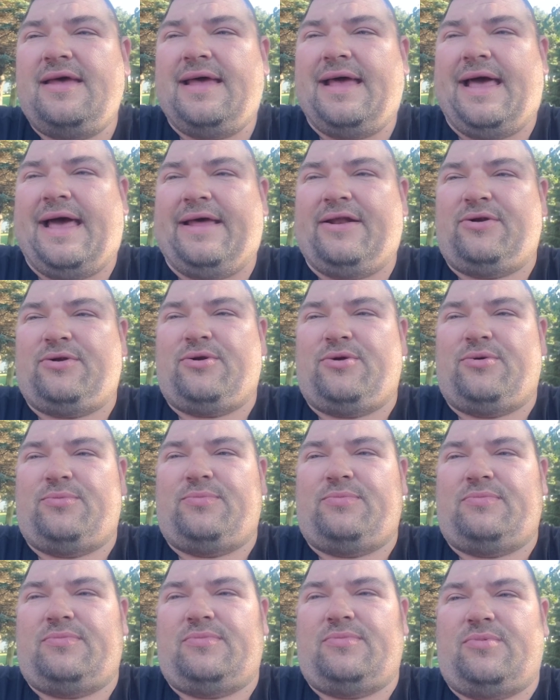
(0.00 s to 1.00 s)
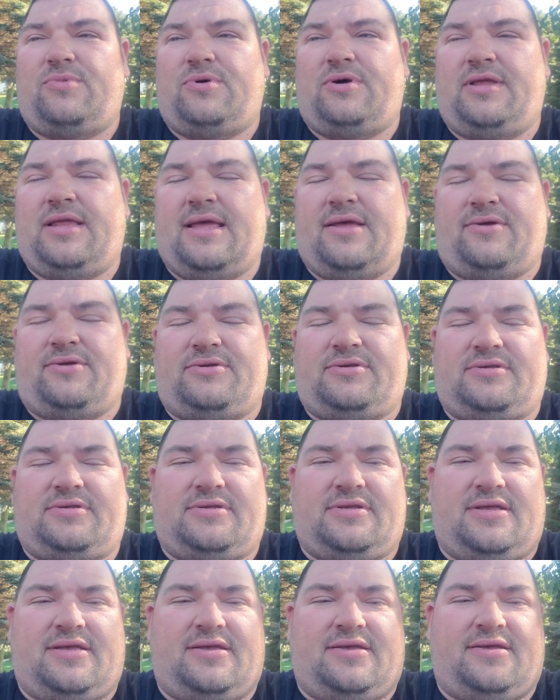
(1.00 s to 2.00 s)
I don't know what
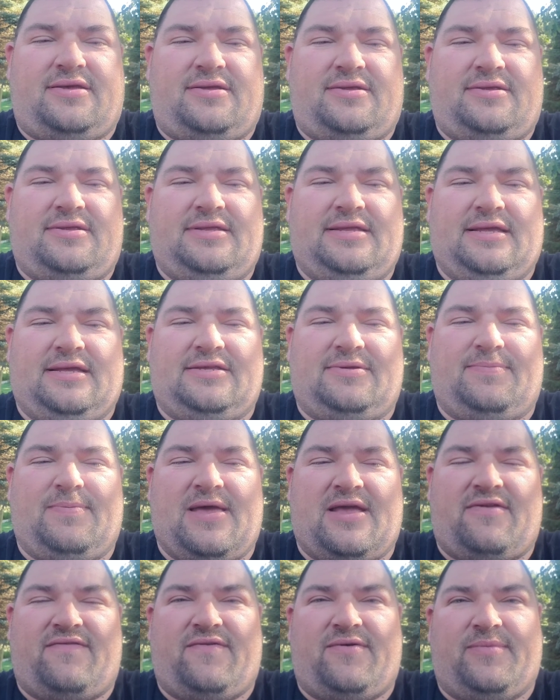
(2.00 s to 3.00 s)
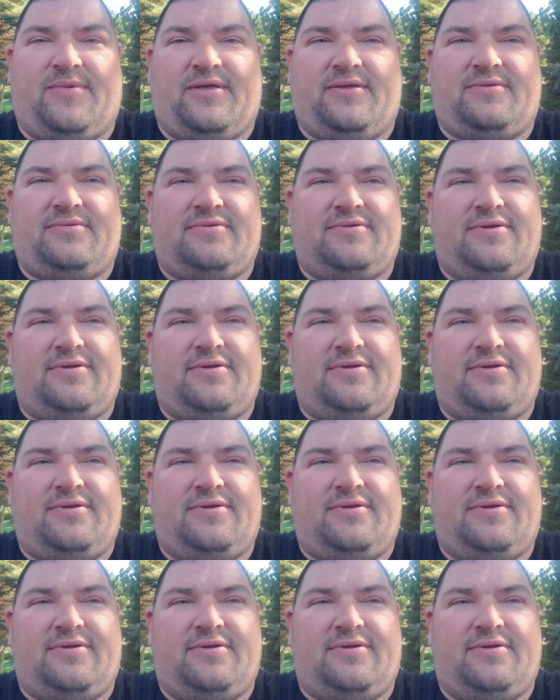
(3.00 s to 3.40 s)
else to expect from it.